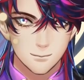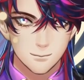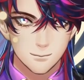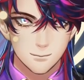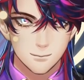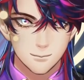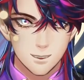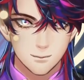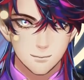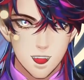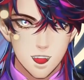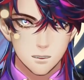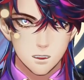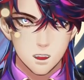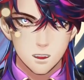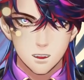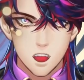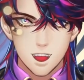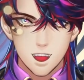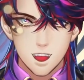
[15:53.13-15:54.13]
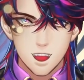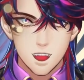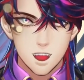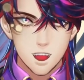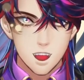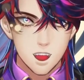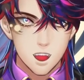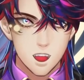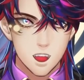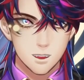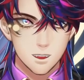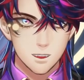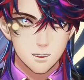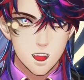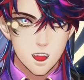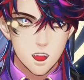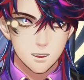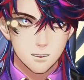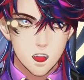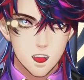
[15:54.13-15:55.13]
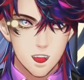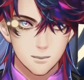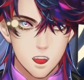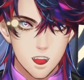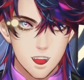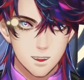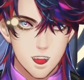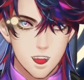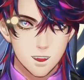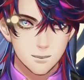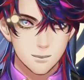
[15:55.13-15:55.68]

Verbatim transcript: Okay. Uh, so far so good.